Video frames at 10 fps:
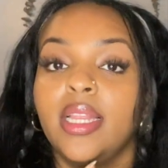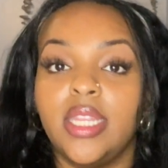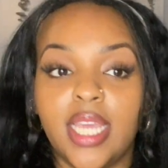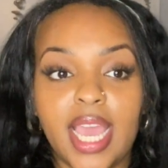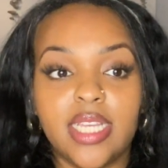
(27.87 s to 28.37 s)

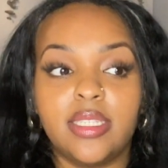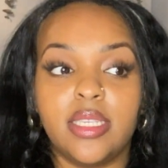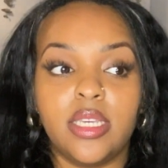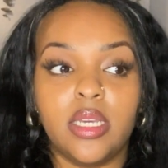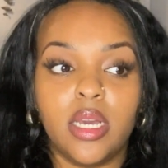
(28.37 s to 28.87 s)
The
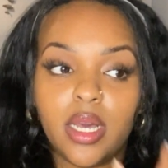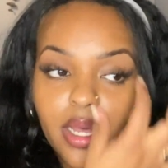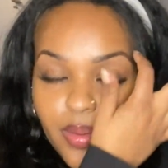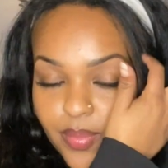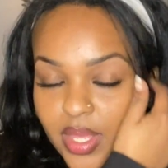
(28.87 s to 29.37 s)
AC
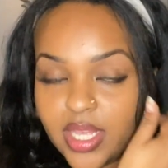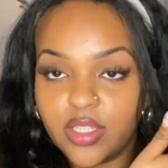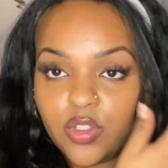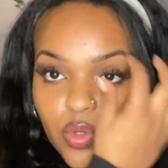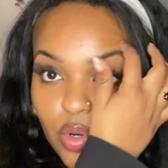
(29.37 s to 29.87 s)

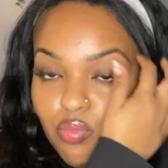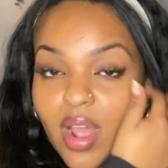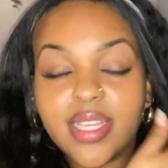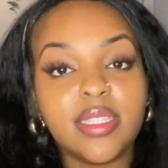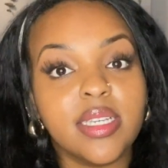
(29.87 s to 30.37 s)
is your
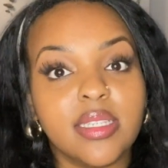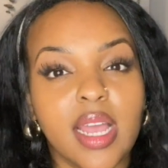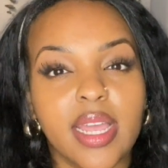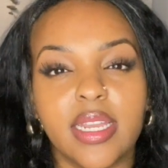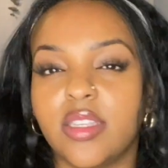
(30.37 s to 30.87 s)
rising
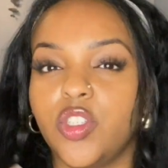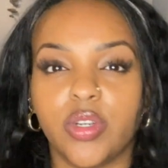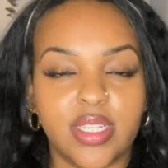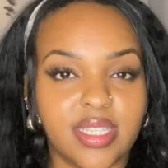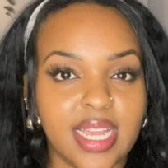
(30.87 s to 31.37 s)
sign. It's your
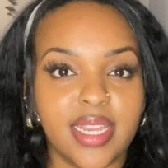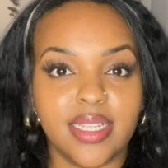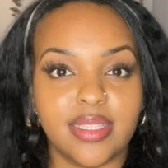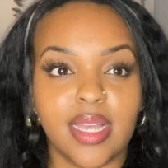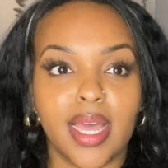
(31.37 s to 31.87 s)

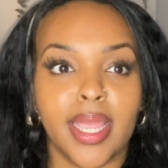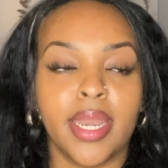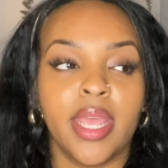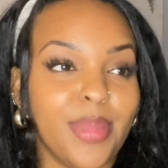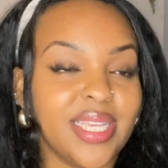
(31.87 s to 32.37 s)
ascendant sign.
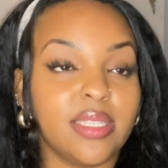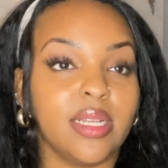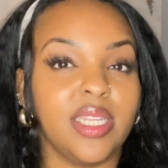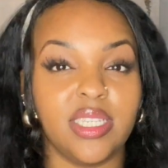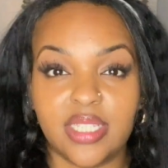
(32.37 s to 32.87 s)

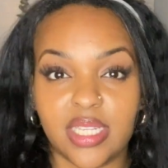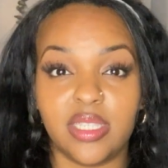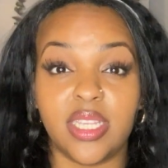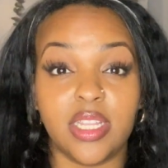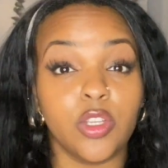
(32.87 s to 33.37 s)
Basically sets
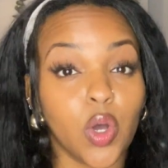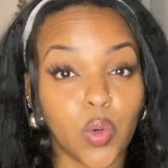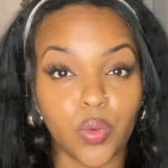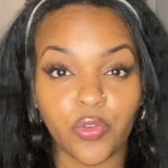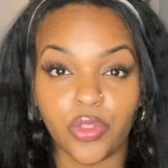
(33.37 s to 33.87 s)
the
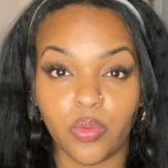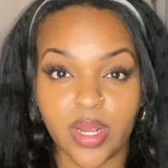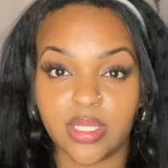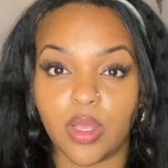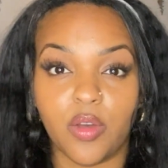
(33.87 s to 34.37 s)
tone for the
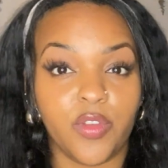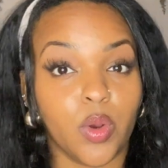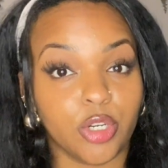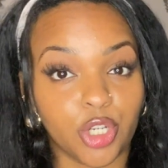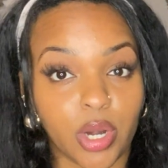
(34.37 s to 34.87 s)
rest of
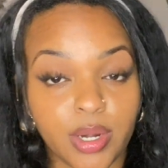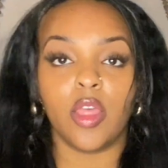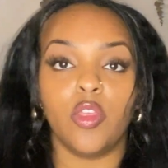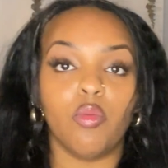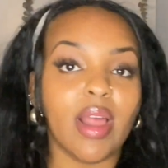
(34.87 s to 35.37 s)
your chart.
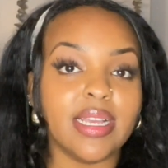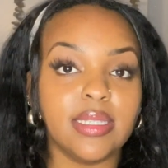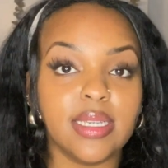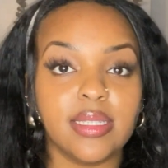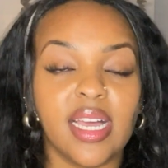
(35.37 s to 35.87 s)
The
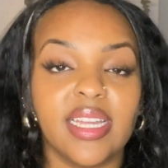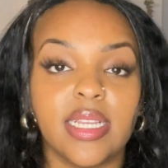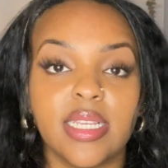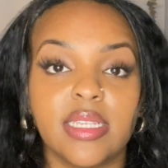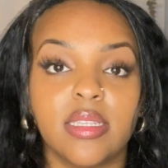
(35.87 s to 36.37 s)
rising sign
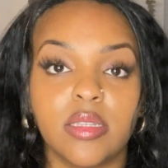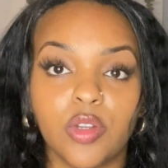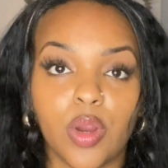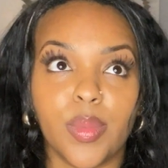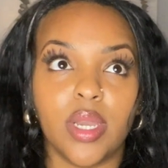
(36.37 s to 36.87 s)
is
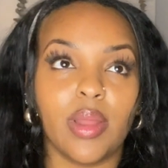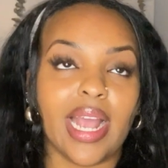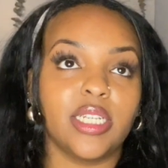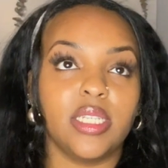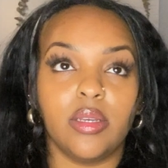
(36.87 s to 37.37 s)
determined,
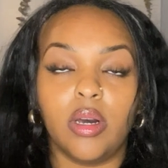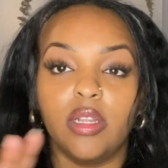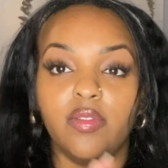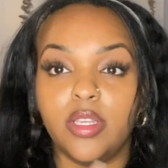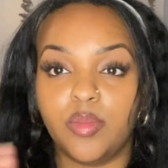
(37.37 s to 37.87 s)
actually all
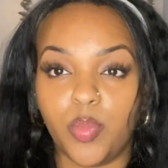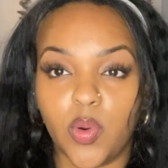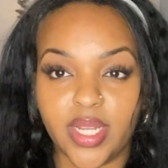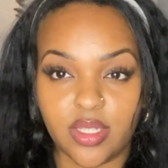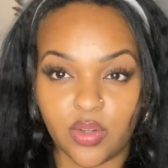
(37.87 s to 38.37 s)
of these
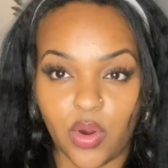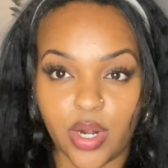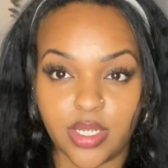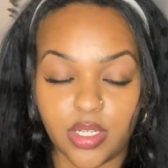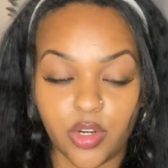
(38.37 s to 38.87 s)
points
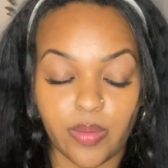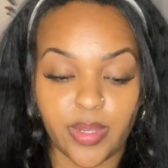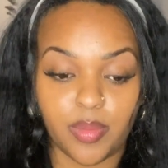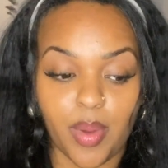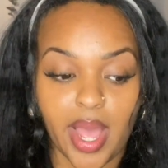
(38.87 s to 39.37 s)
are
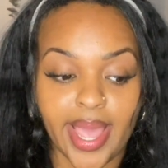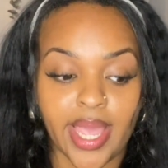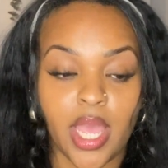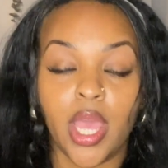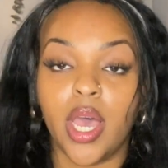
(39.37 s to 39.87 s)
determined by
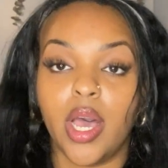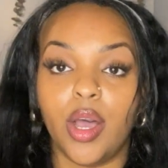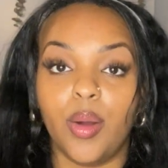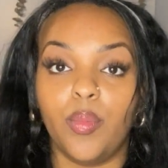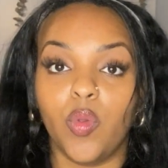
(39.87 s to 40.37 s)

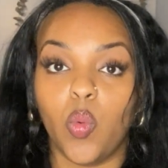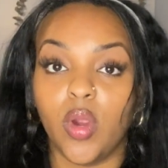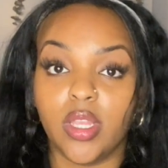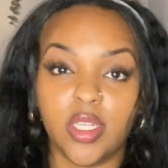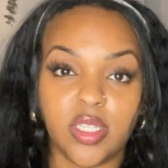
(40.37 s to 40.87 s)

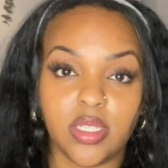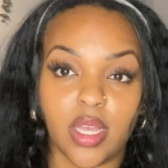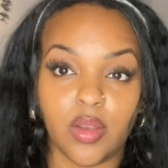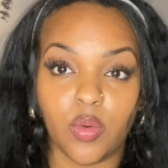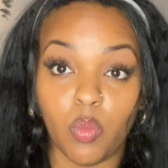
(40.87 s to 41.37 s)
where the
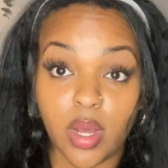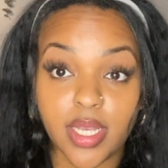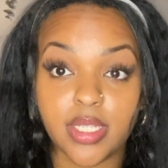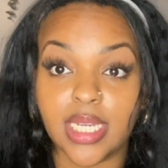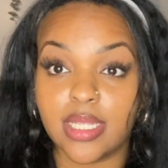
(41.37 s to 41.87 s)
sun
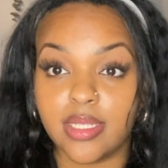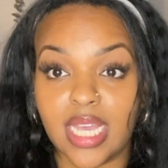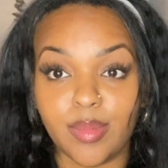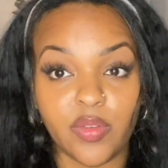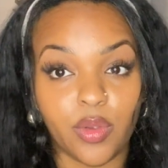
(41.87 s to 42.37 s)
was at the
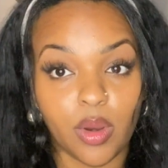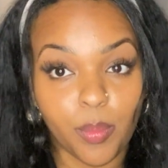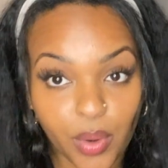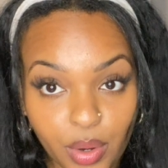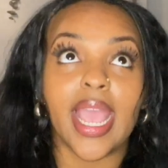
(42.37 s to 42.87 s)
time of your
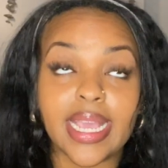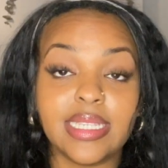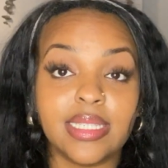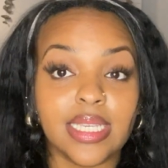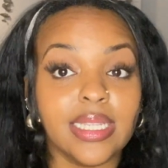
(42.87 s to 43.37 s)
birth.
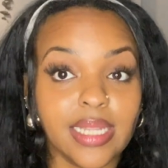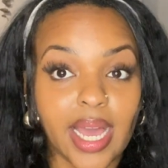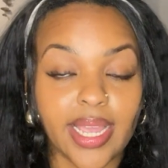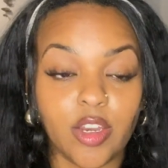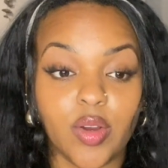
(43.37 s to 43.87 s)
AC
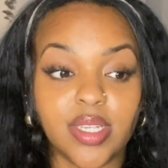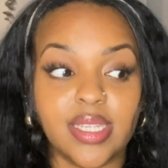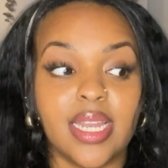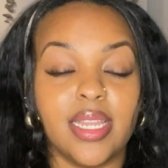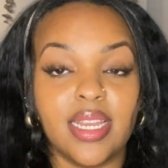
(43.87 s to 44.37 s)
line, your
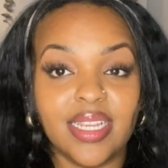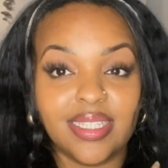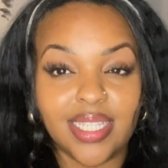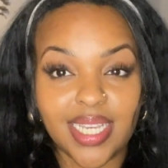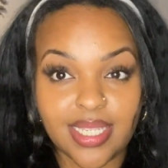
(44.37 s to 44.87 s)
ascendant, is
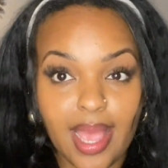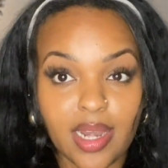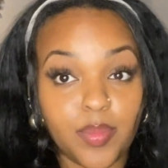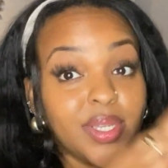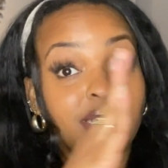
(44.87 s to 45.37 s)
the
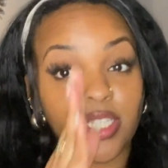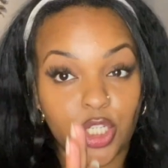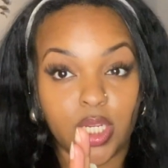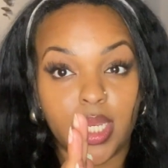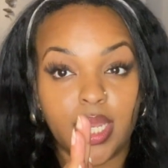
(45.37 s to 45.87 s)
exact
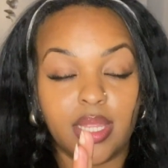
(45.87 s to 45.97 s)
position